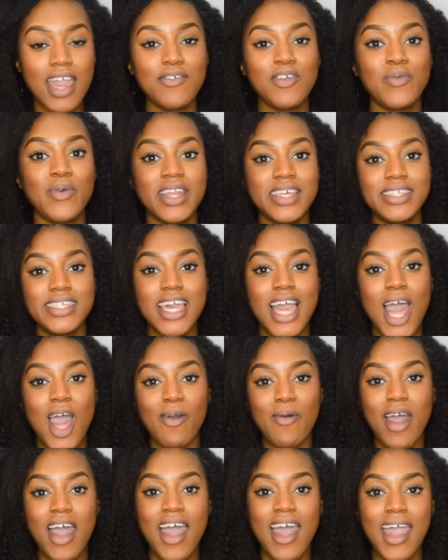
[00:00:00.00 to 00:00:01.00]
If you want to see
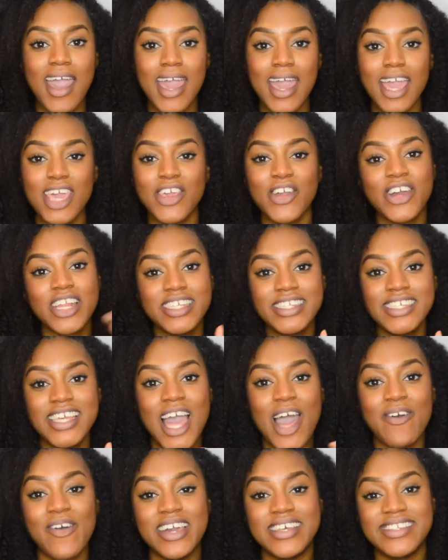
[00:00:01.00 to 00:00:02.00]
how you're gonna see
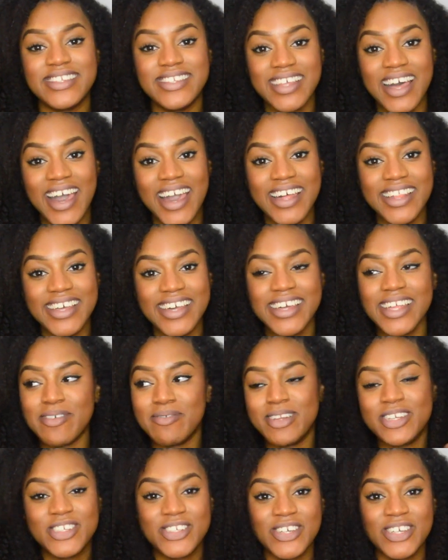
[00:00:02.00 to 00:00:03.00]
how I style it. I'm
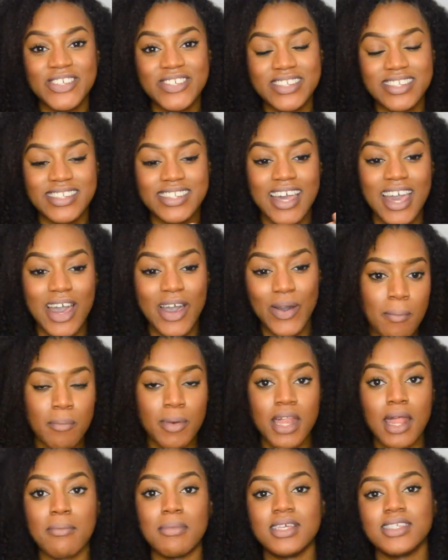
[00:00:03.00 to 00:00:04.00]
gonna show you just now,
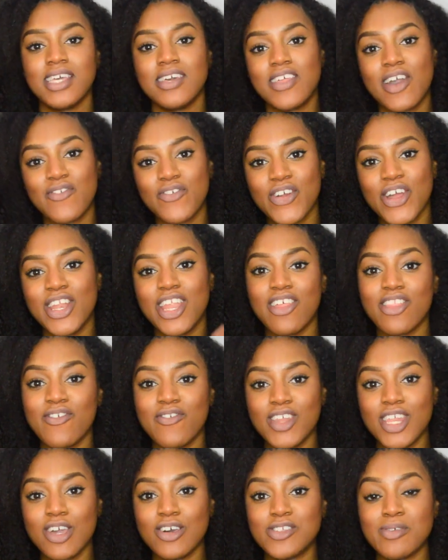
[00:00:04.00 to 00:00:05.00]
but I'm gonna save that for another
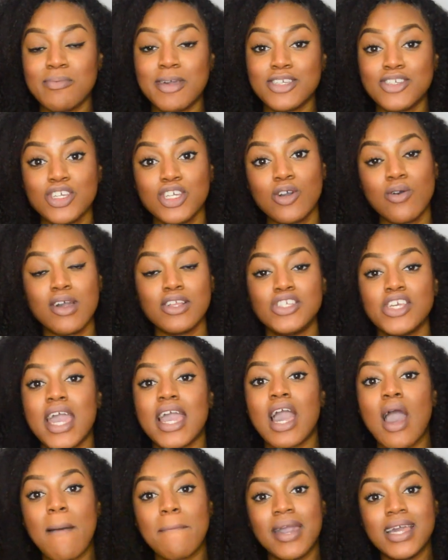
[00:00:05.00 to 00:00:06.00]
video, so make sure you go and
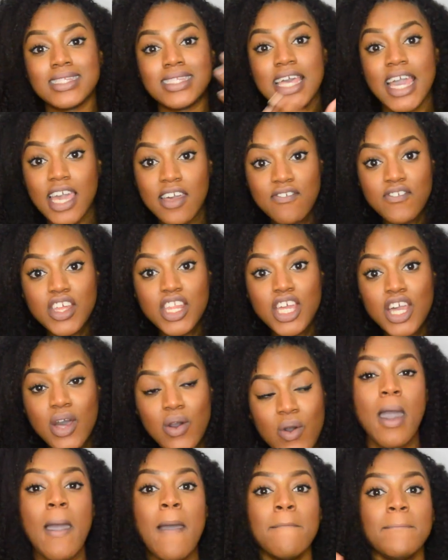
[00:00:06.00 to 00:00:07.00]
check out my second
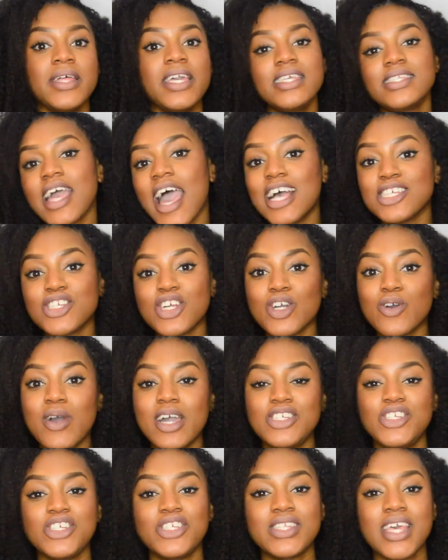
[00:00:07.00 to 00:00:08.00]
video. Please ask your
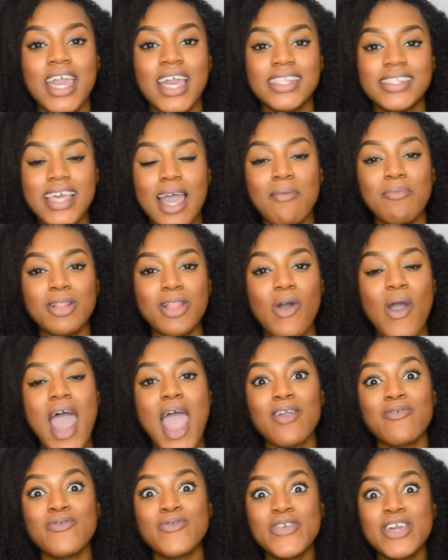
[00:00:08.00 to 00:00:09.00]
questions down below.
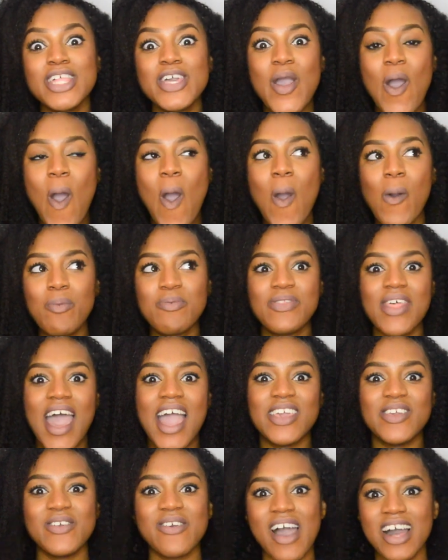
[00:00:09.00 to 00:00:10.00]
I really hope
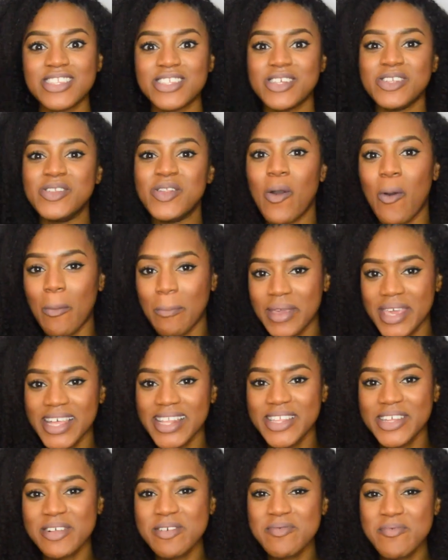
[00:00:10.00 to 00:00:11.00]
that you got to know me a
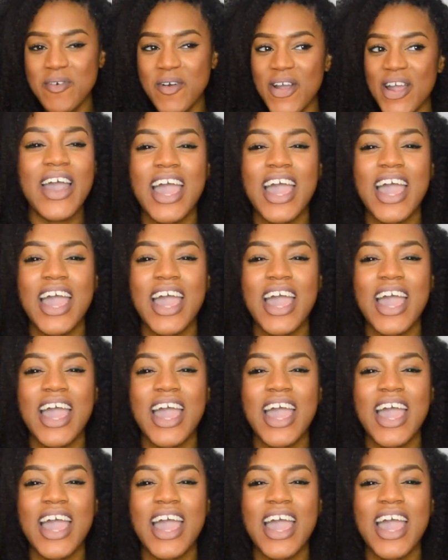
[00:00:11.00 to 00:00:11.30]
little more.